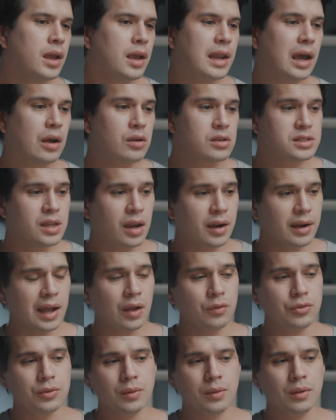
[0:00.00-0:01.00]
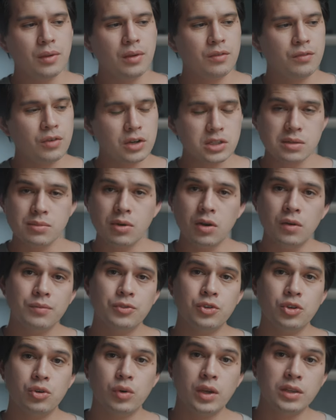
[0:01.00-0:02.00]
Now, starting out, first of all,
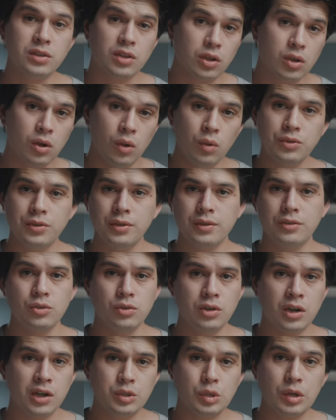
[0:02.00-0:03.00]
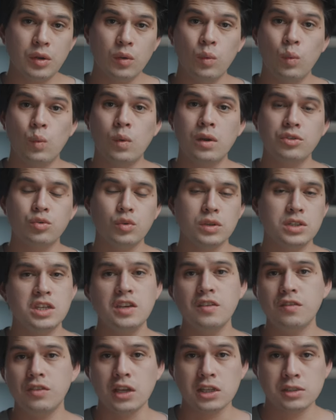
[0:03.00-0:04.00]
to create the Gold 200, we want to
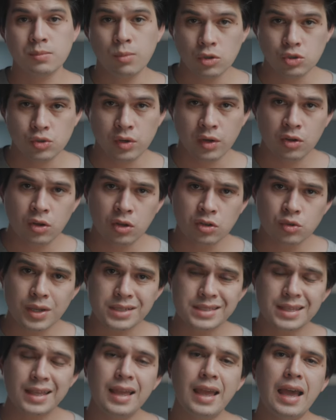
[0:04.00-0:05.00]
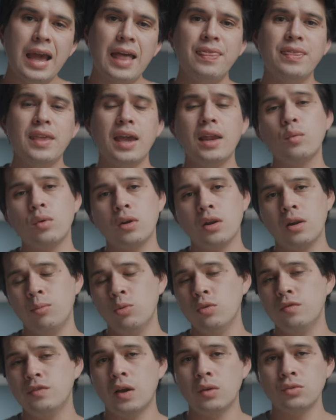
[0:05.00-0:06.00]
achieve the exposure and contrast, and then we're going to
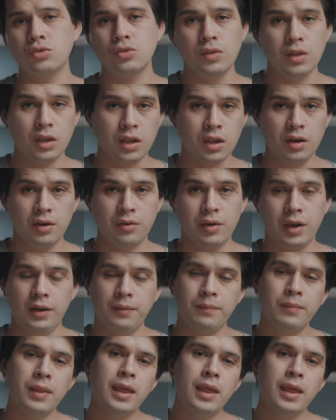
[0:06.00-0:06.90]
move down to the color grading.